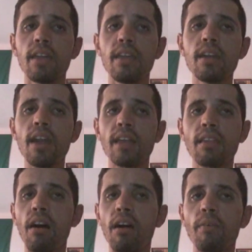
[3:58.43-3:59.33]
here
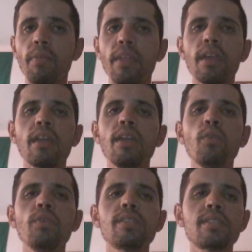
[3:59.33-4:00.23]
at home. He will